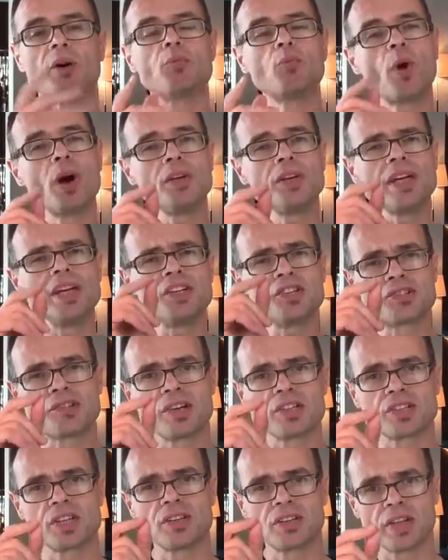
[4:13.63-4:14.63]
And one
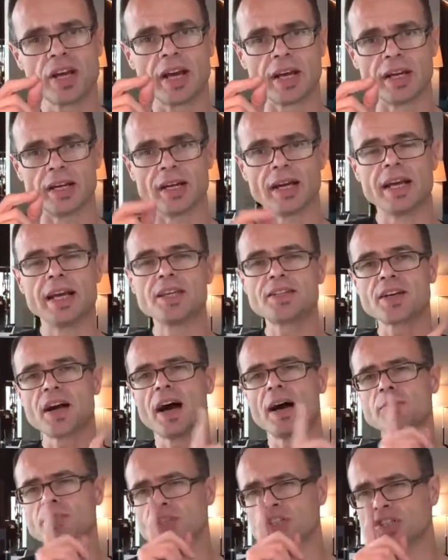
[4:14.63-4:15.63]
interesting thing is
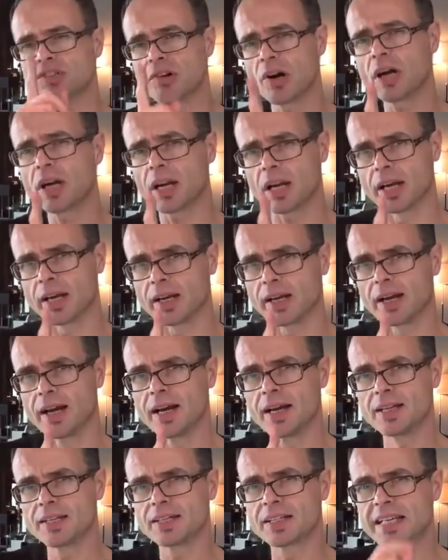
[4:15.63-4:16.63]
I'm struggling
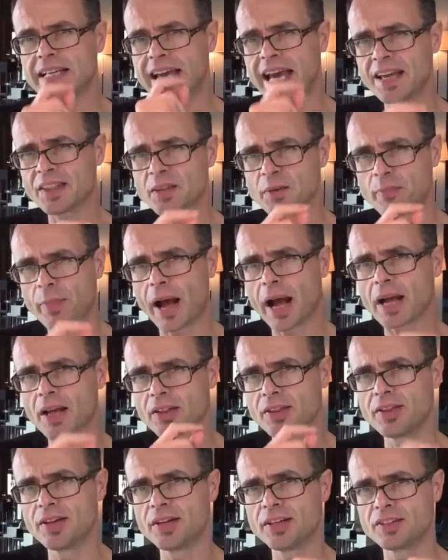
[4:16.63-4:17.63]
to get the
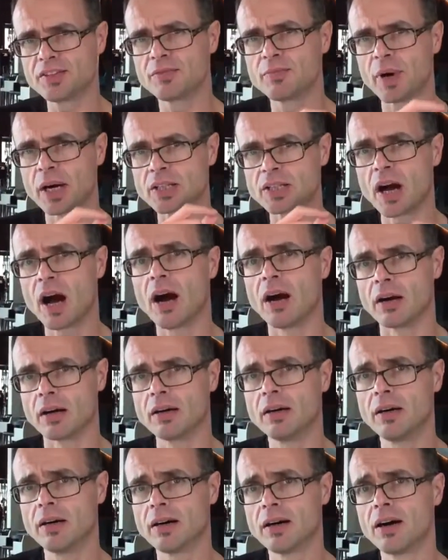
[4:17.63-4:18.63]
back third of my
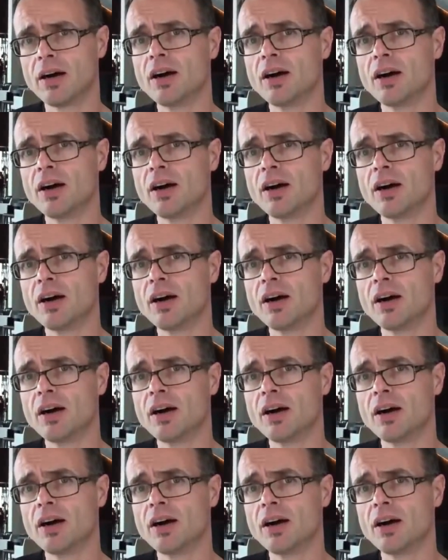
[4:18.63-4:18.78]
tongue